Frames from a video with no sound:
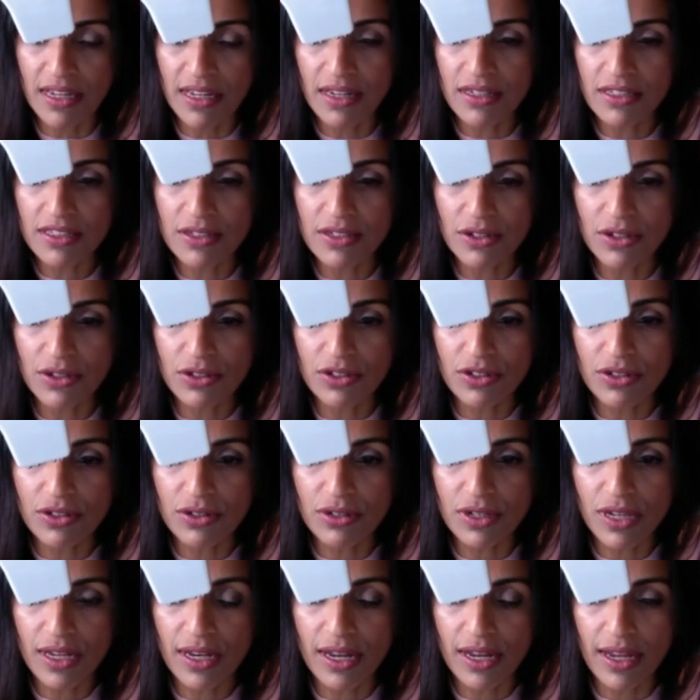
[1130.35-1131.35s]
So you
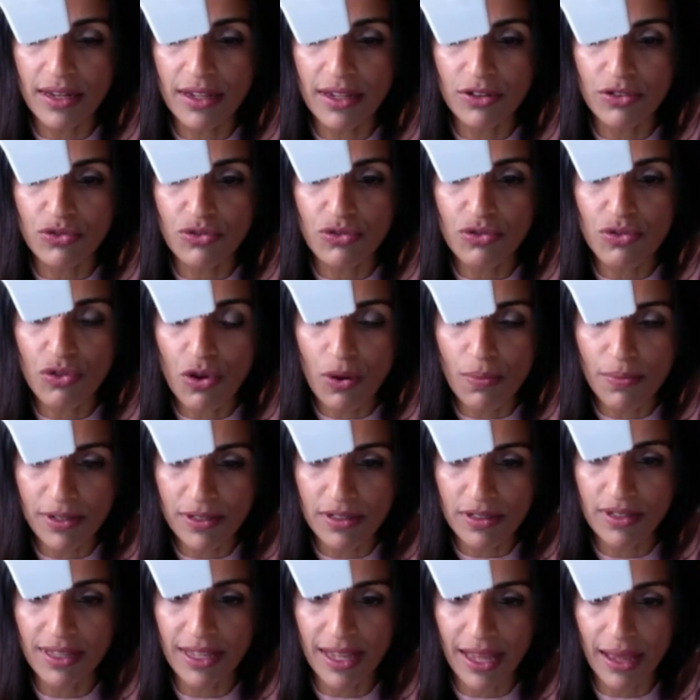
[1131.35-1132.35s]
don't get any trauma
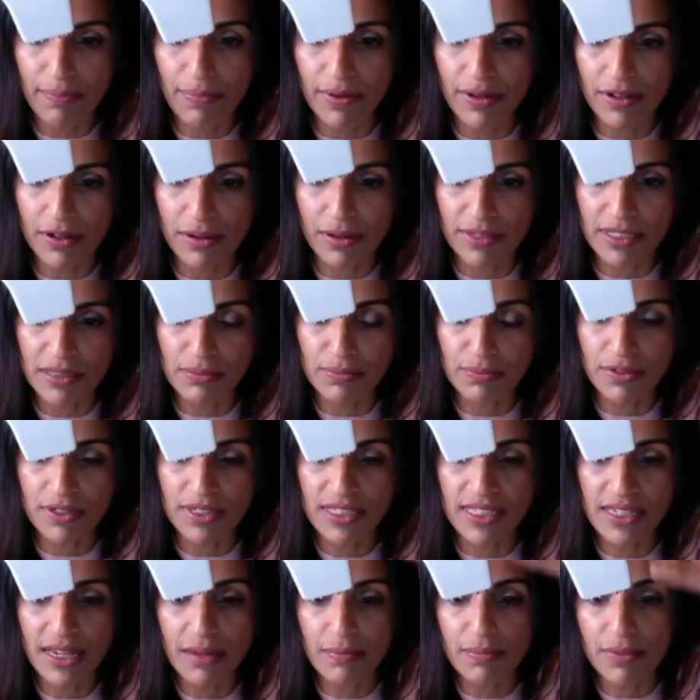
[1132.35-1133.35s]
to the epidermis per se,